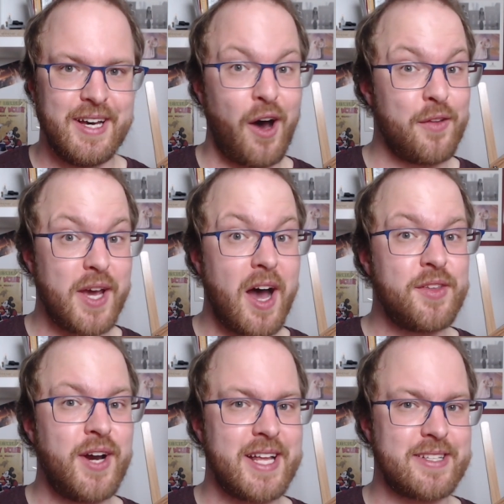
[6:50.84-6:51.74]
On the
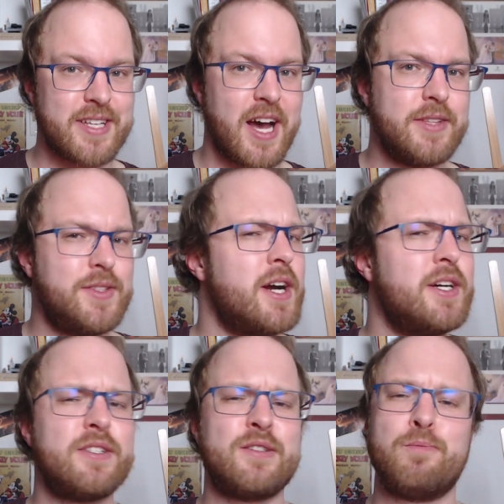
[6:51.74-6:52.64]
other hand side, there
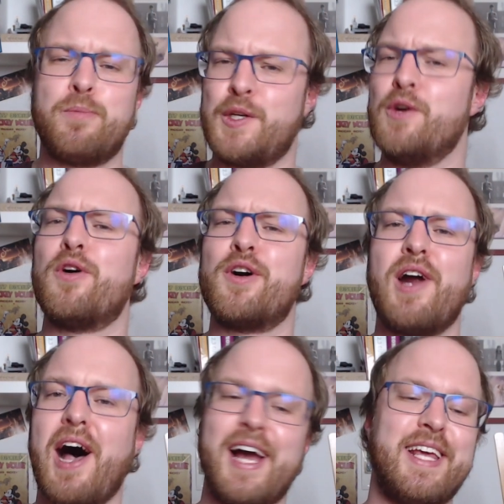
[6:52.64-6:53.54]
is
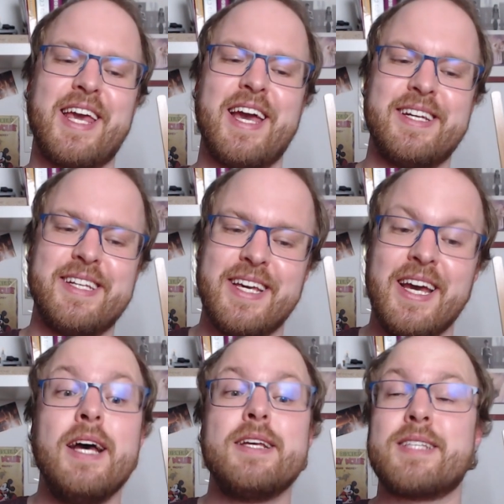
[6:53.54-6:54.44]
pure eye candy.
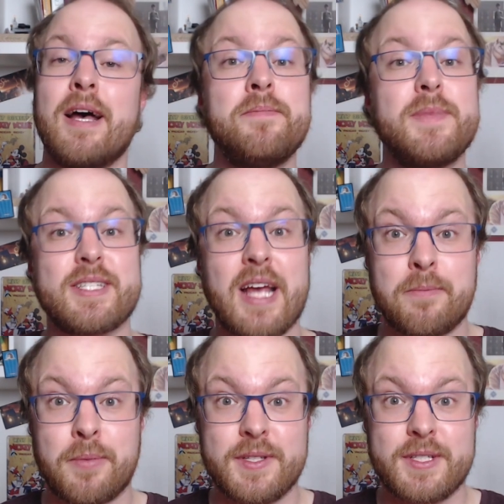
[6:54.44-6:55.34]
Some
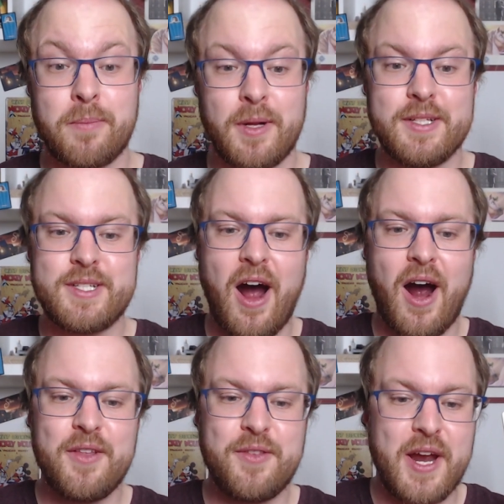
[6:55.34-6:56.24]
design principles
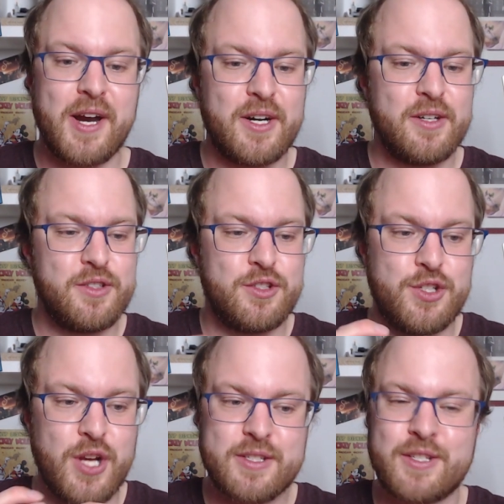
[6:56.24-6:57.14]
are there
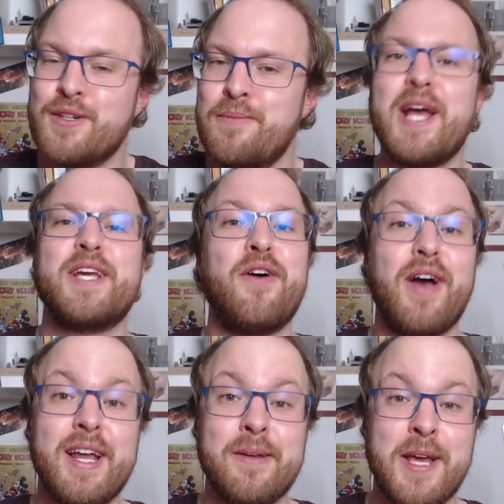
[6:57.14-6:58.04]
just to make your
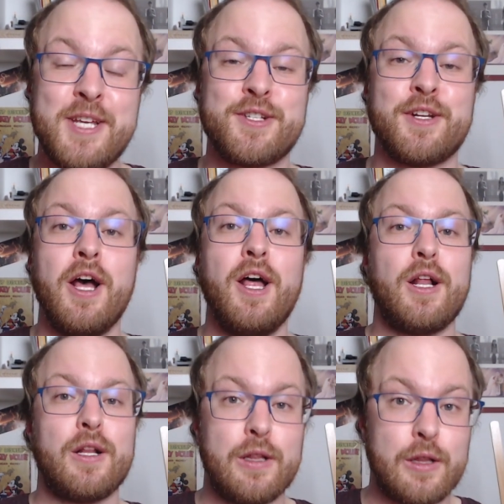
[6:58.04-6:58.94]
animation
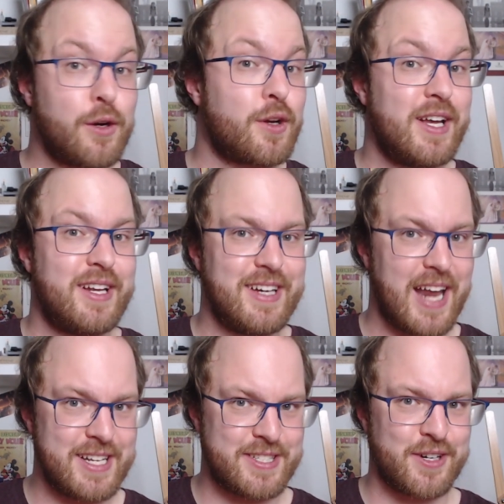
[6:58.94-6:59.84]
look
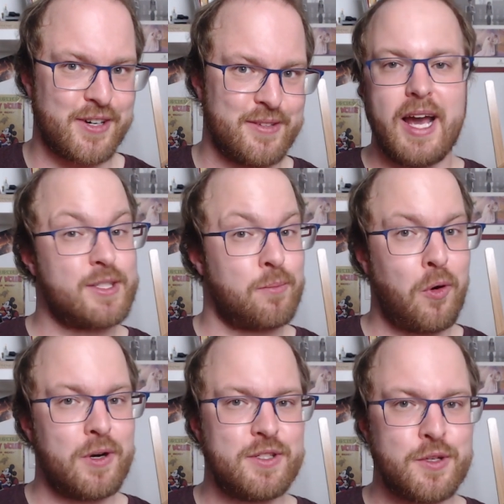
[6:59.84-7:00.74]
nicer. It's
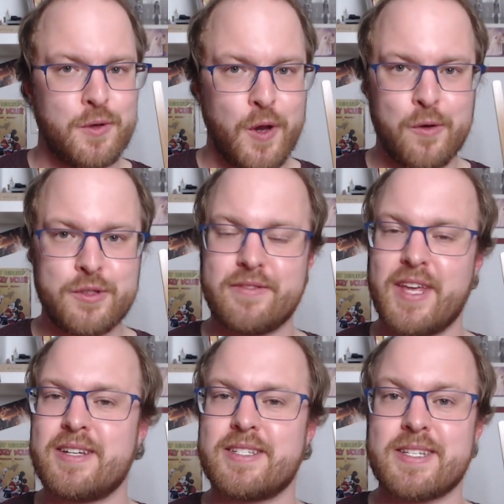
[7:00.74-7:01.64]
important to note
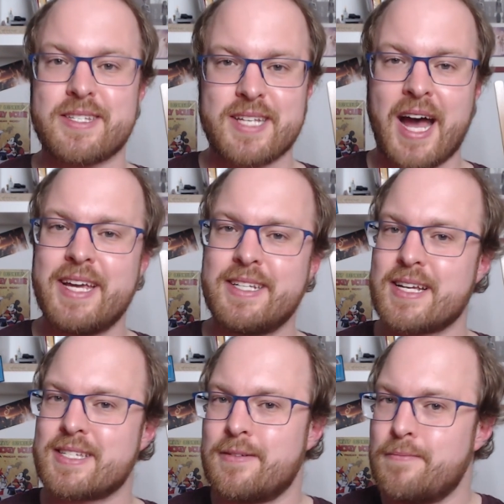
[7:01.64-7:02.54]
that design
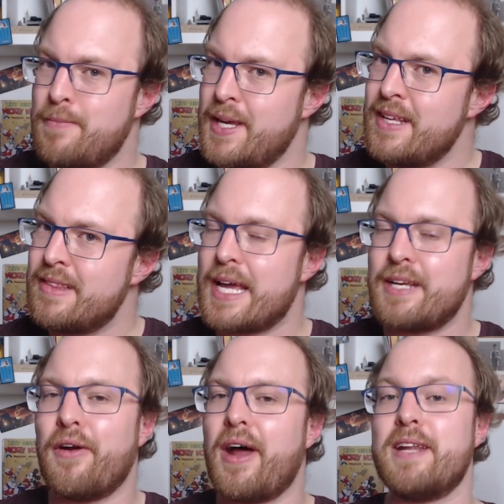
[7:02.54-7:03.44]
doesn't mean that
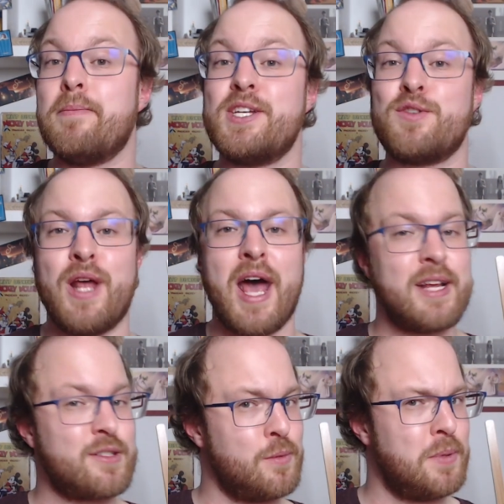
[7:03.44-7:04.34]
your animation
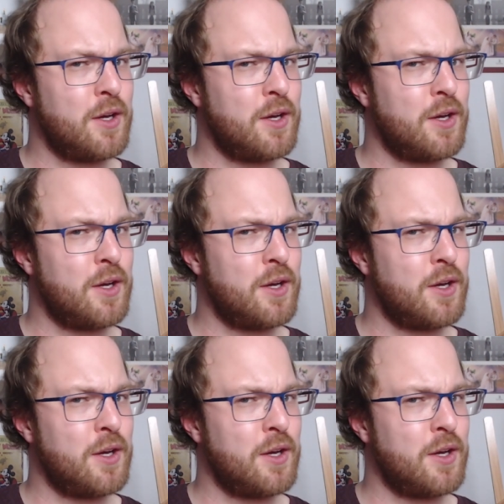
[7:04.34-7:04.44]
has to be